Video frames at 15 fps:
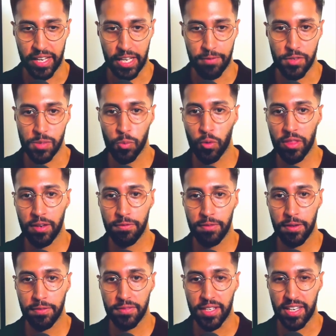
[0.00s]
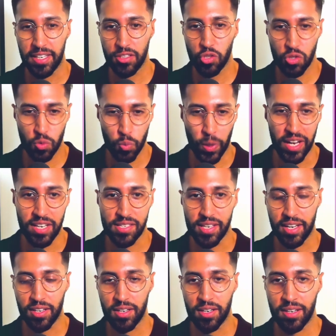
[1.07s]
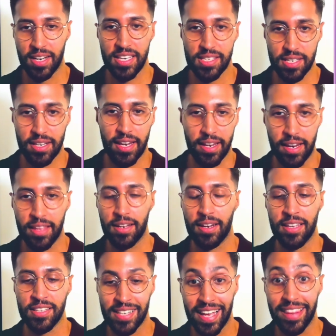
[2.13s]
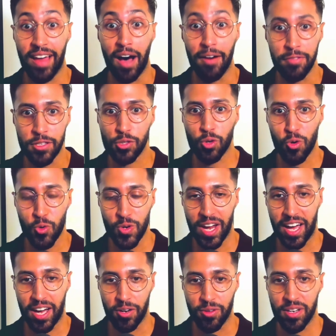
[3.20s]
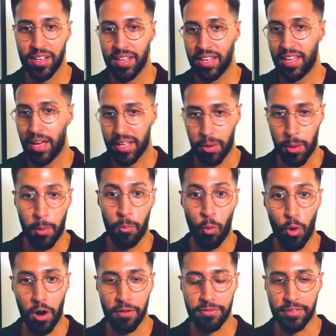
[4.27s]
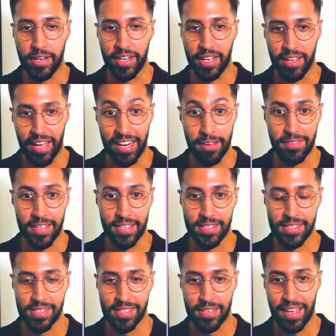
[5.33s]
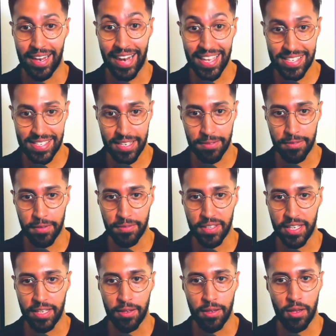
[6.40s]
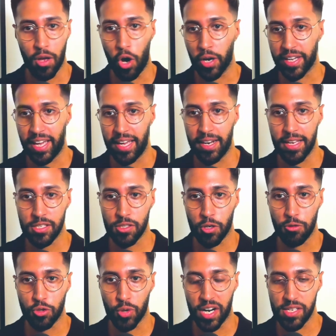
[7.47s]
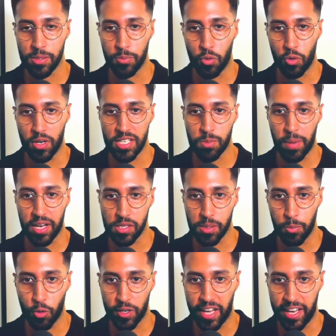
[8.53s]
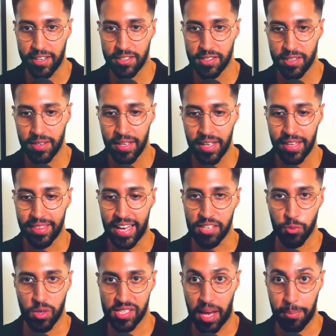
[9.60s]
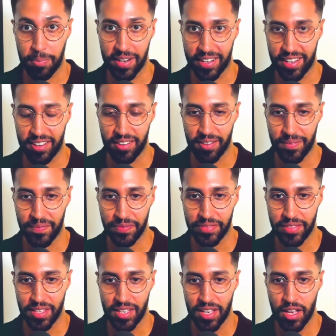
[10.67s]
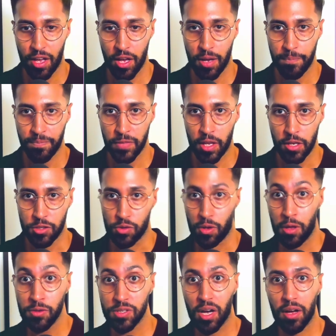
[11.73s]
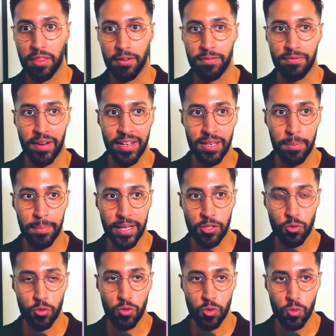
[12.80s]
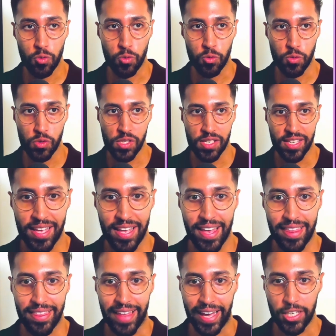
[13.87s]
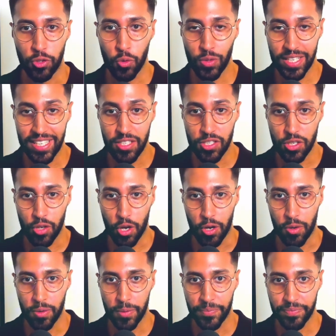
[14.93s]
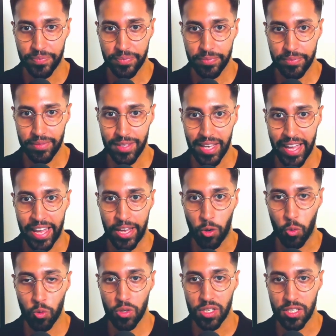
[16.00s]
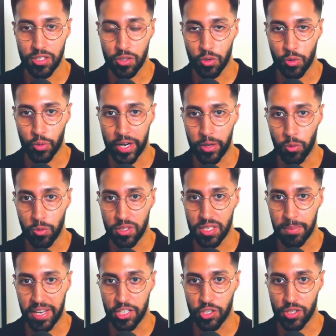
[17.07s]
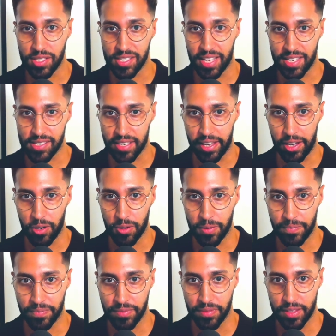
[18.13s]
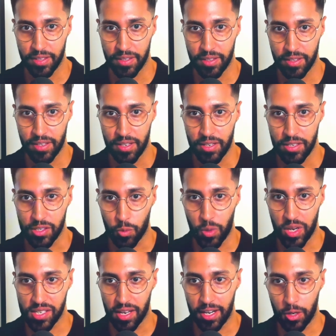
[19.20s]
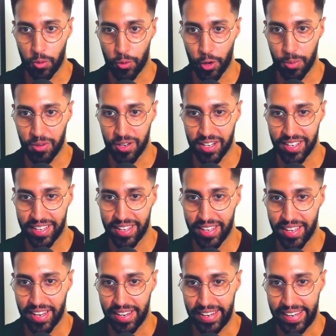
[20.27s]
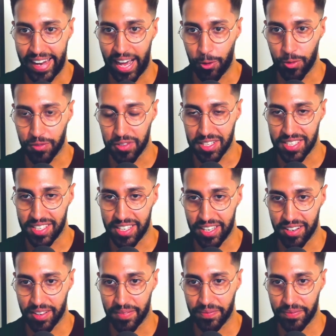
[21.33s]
If it's more than 15, just wait a second. Let's let the ovens cool down, more are free. And if it's less than 15, okay, let's go try some more. Let's bake some more cakes. That's what's happening here. So those are the fundamental tools that you need to know in order to create automations that scale. So where's our little robot? Now we've got to here.